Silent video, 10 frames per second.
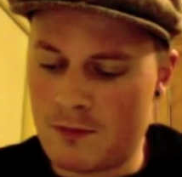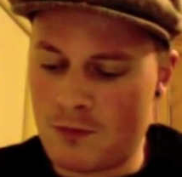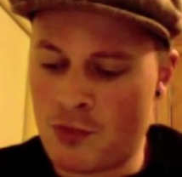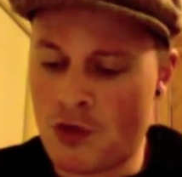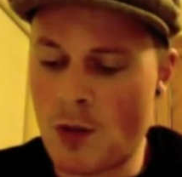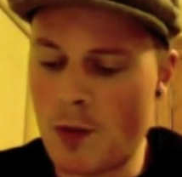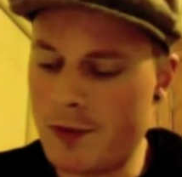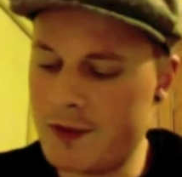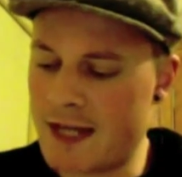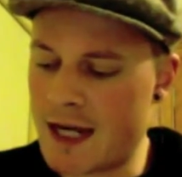
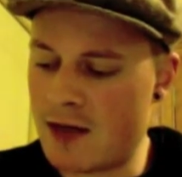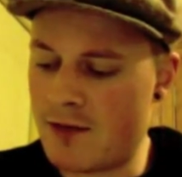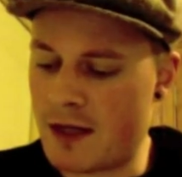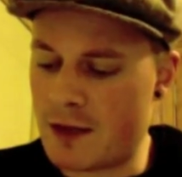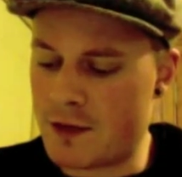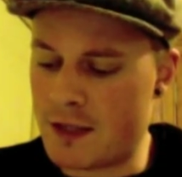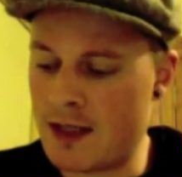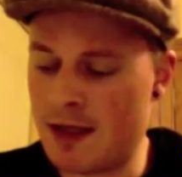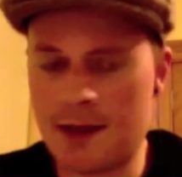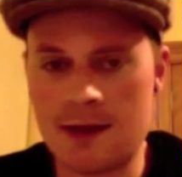probable date of
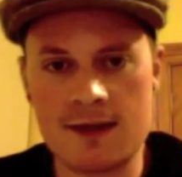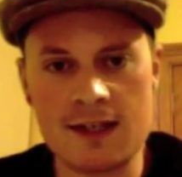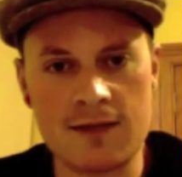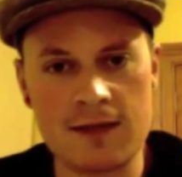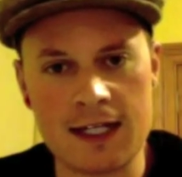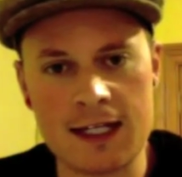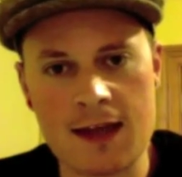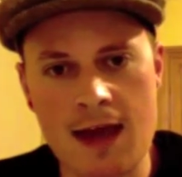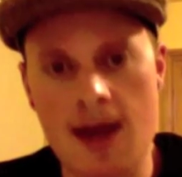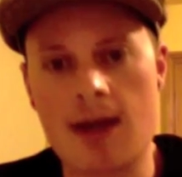entry and stuff like
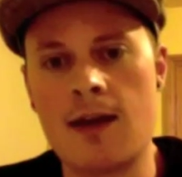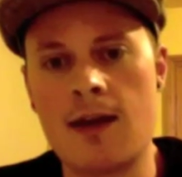that.